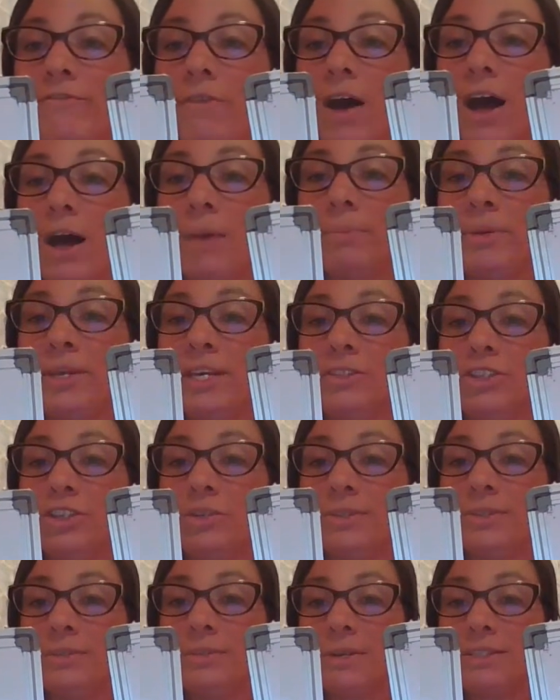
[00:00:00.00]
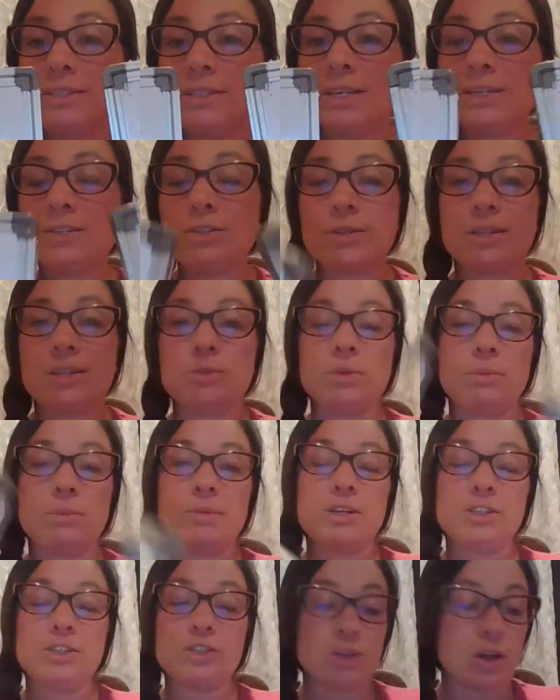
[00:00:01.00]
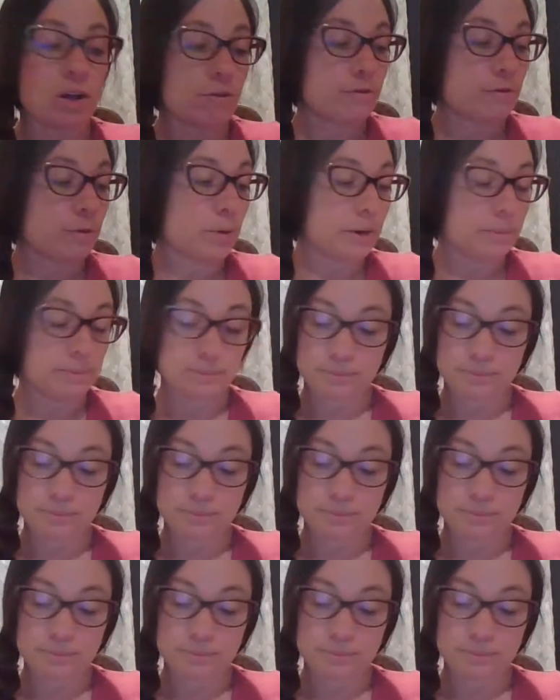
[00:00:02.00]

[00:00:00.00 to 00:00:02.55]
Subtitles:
P2 is missing, so that's what I'm going to solve for.